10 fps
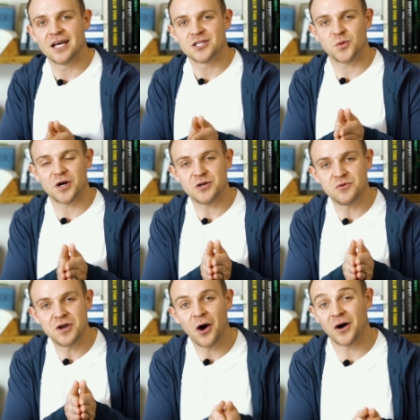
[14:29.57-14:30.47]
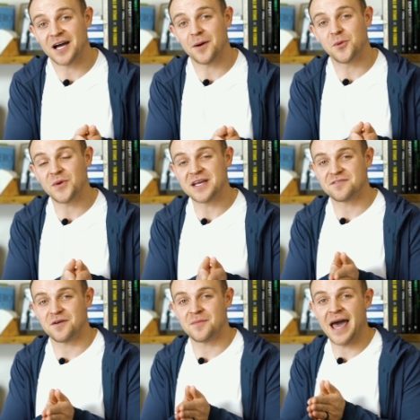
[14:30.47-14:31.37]
to where you know a couple
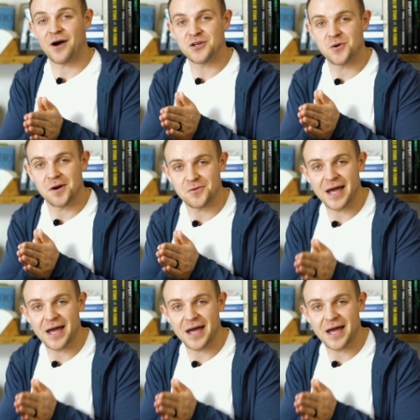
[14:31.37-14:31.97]
weeks from now you are